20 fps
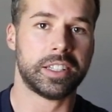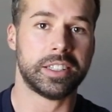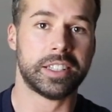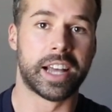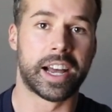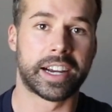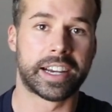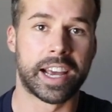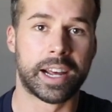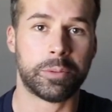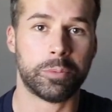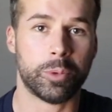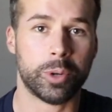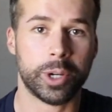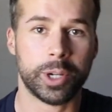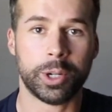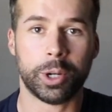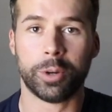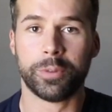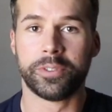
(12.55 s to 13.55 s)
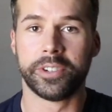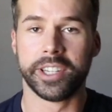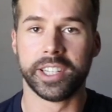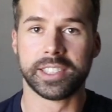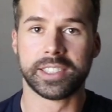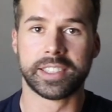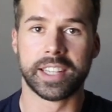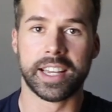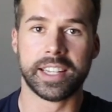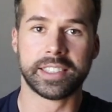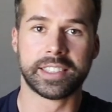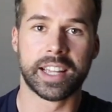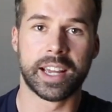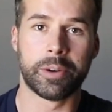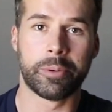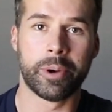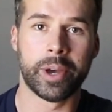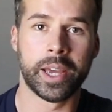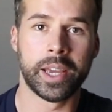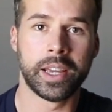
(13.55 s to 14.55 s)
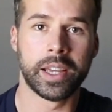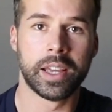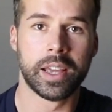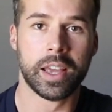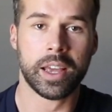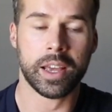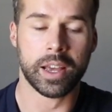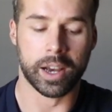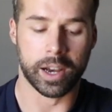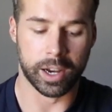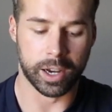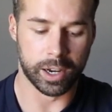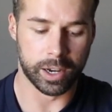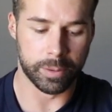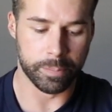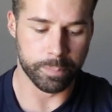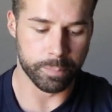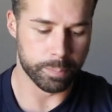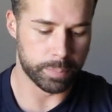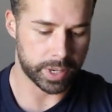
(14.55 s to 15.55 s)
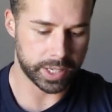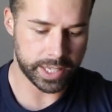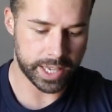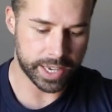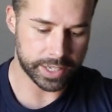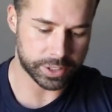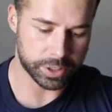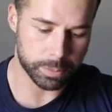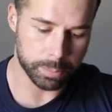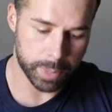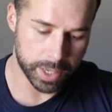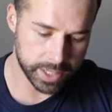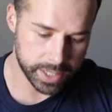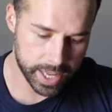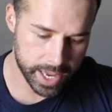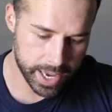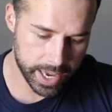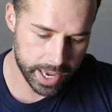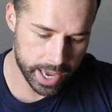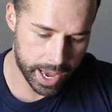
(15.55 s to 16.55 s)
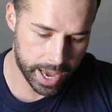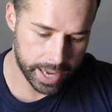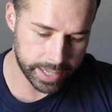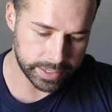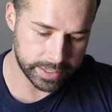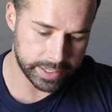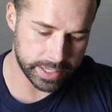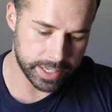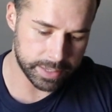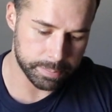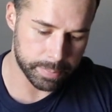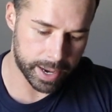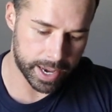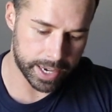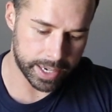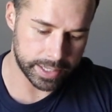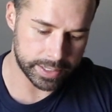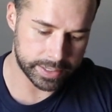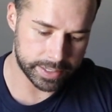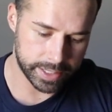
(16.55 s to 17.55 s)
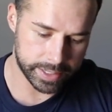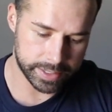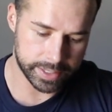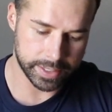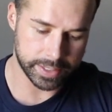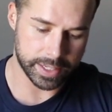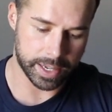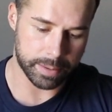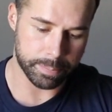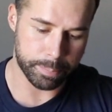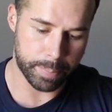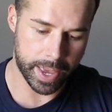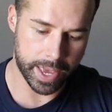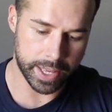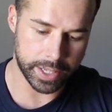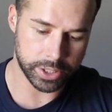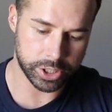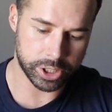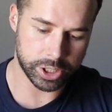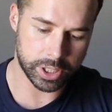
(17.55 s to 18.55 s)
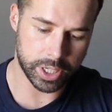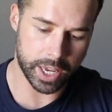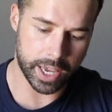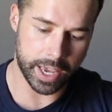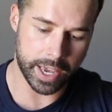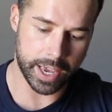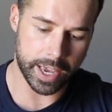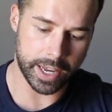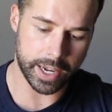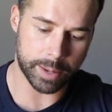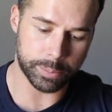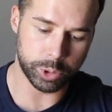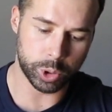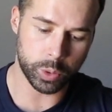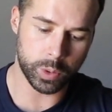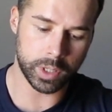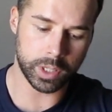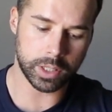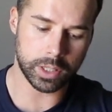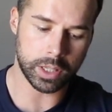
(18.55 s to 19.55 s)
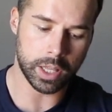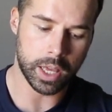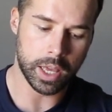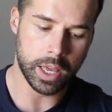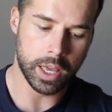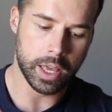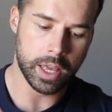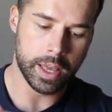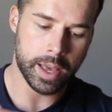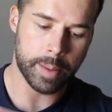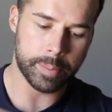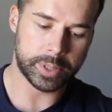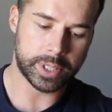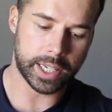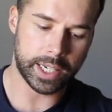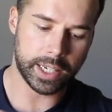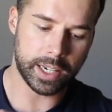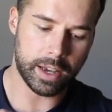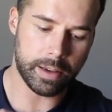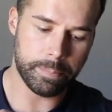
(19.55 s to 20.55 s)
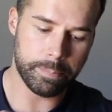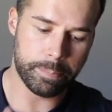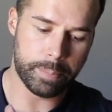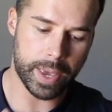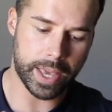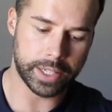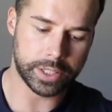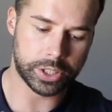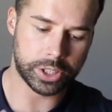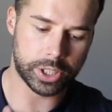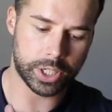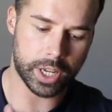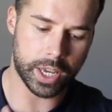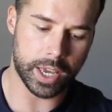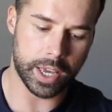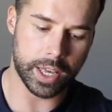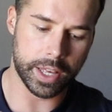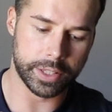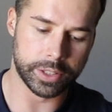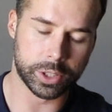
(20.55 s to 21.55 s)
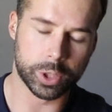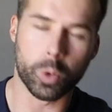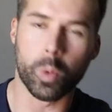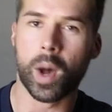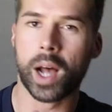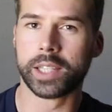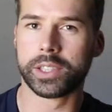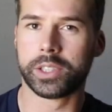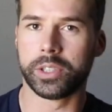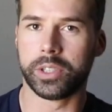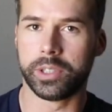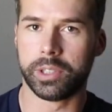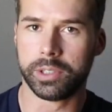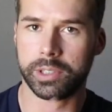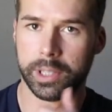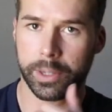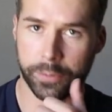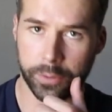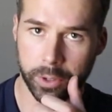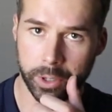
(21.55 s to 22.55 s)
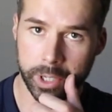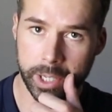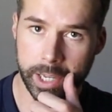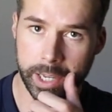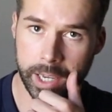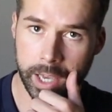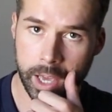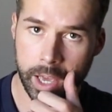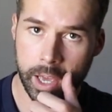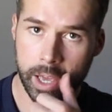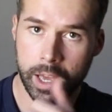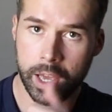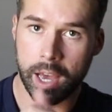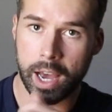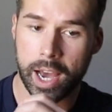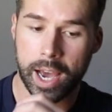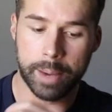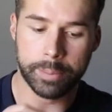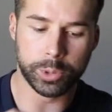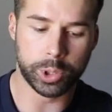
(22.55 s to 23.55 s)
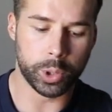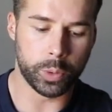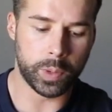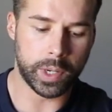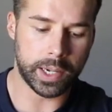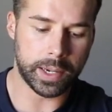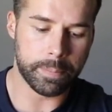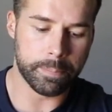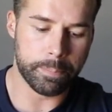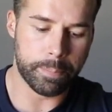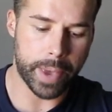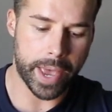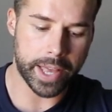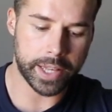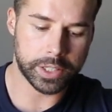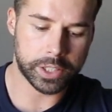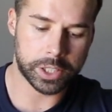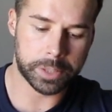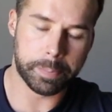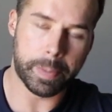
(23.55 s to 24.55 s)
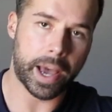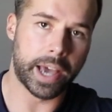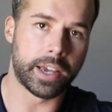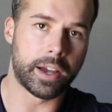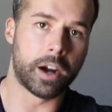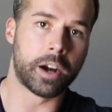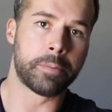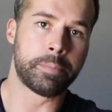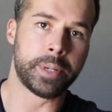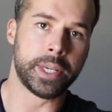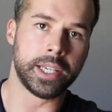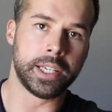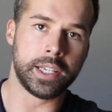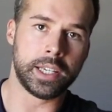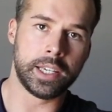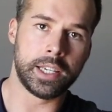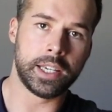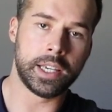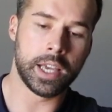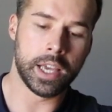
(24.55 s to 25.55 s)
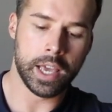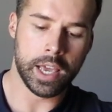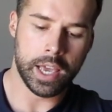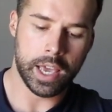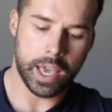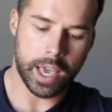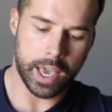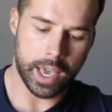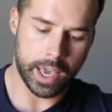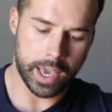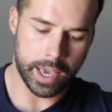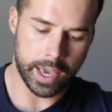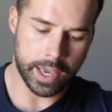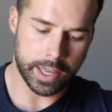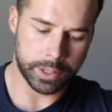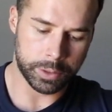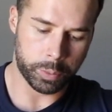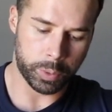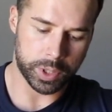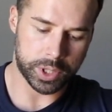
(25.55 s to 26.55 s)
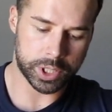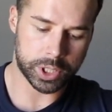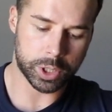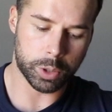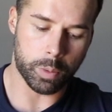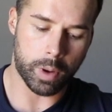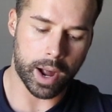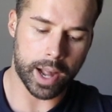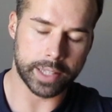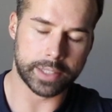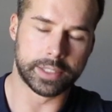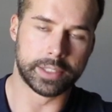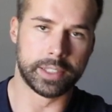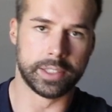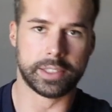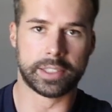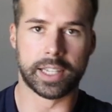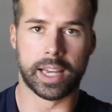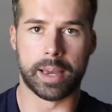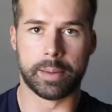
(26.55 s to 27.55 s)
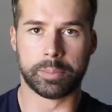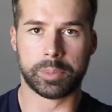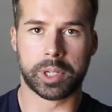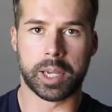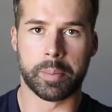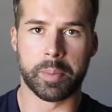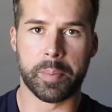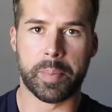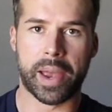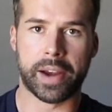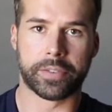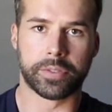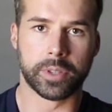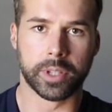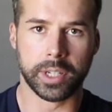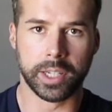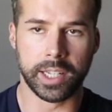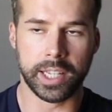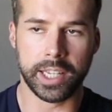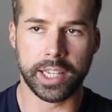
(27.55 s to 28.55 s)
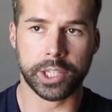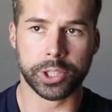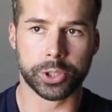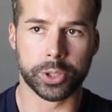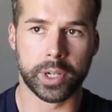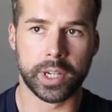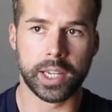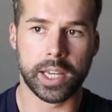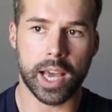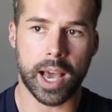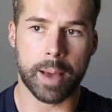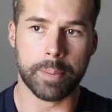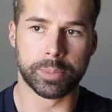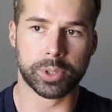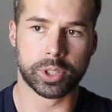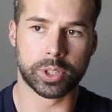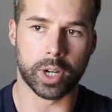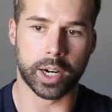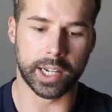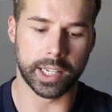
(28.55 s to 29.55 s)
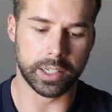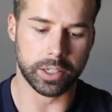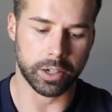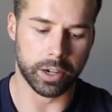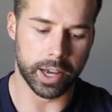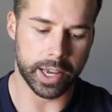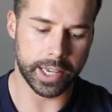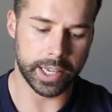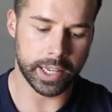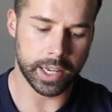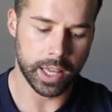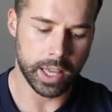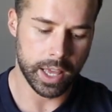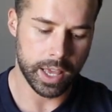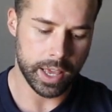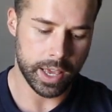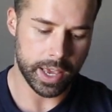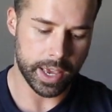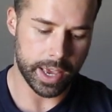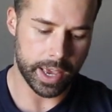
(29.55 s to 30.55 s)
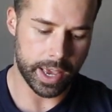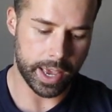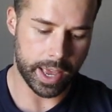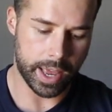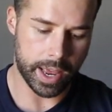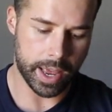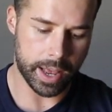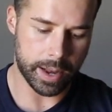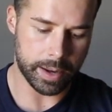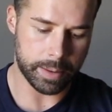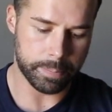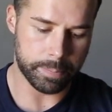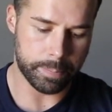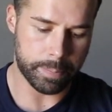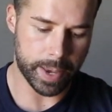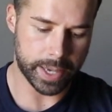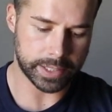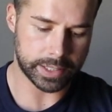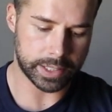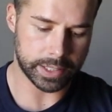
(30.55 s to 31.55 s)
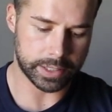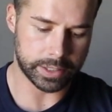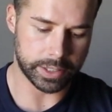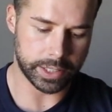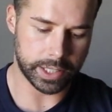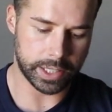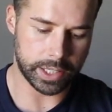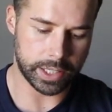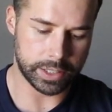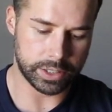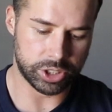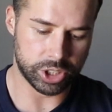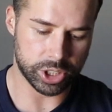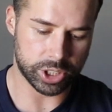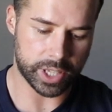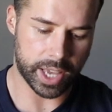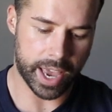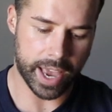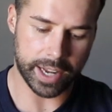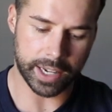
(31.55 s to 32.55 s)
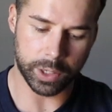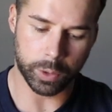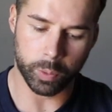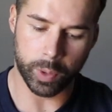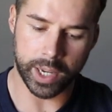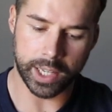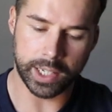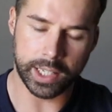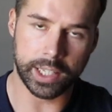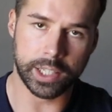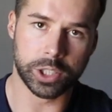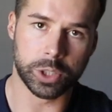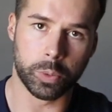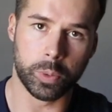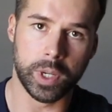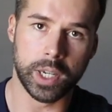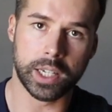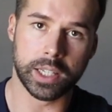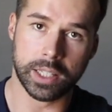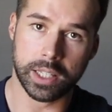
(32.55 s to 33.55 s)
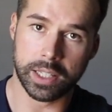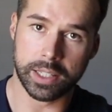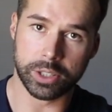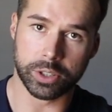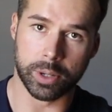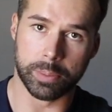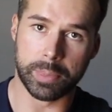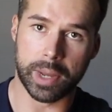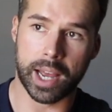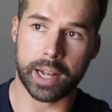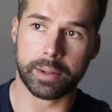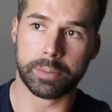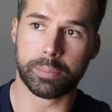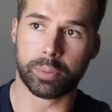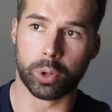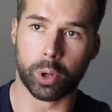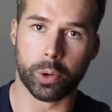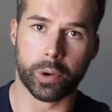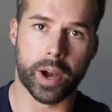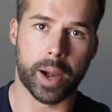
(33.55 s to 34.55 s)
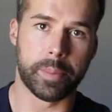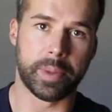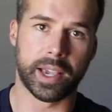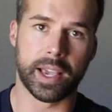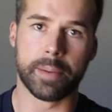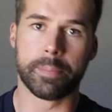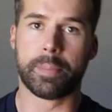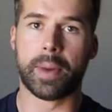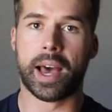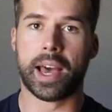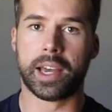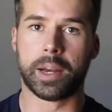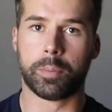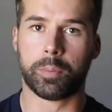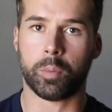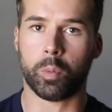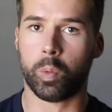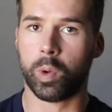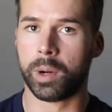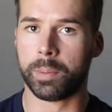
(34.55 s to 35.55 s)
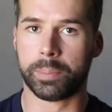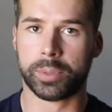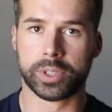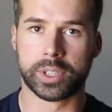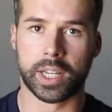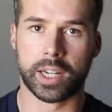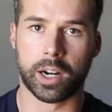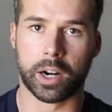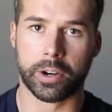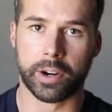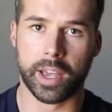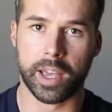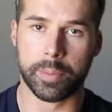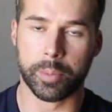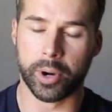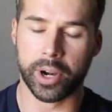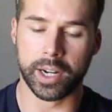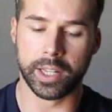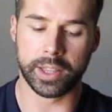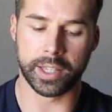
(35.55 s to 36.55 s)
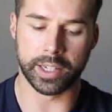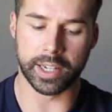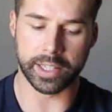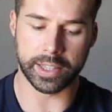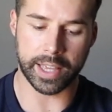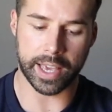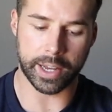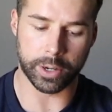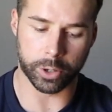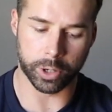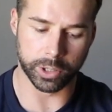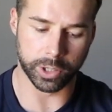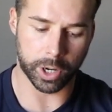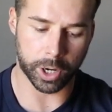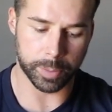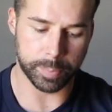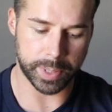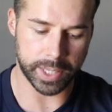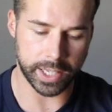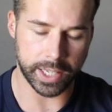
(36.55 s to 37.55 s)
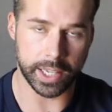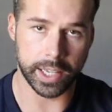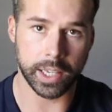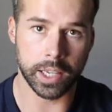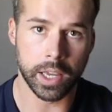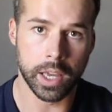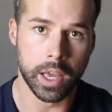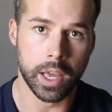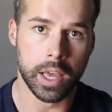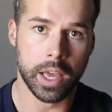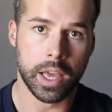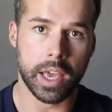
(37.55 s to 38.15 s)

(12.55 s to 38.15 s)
knock on wood, hopefully it stays that way. But yeah, so Monday I did my 6s on bench, and I'm setting up bench and squats a little differently. I'm doing bench by RPE. And with squats, since I'm coming back from the knee injury, I'm starting light and basically just adding weight each week. So I'm not programming it by 1% RM or anything like that, or an RPE.